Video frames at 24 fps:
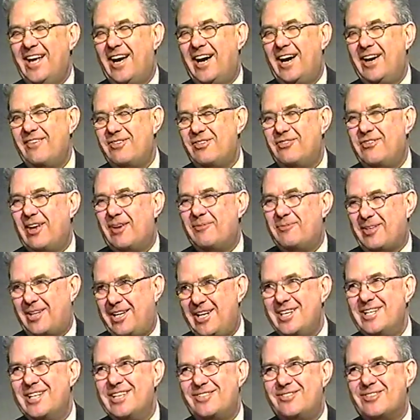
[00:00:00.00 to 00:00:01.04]
I've developed a
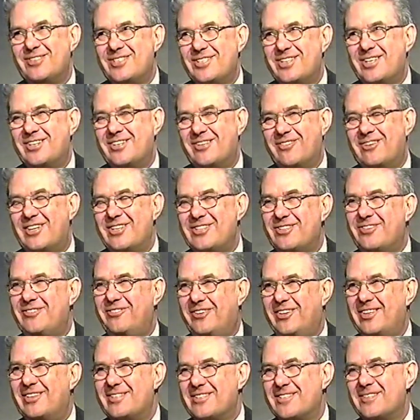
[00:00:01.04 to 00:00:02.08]
keen interest in Russian
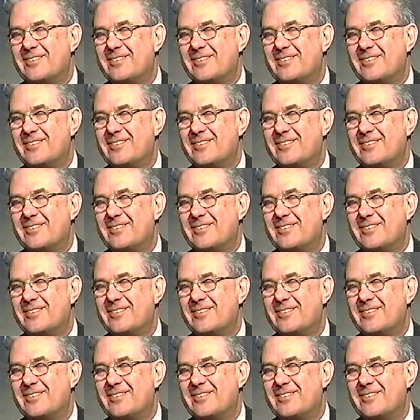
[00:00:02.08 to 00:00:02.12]
sure.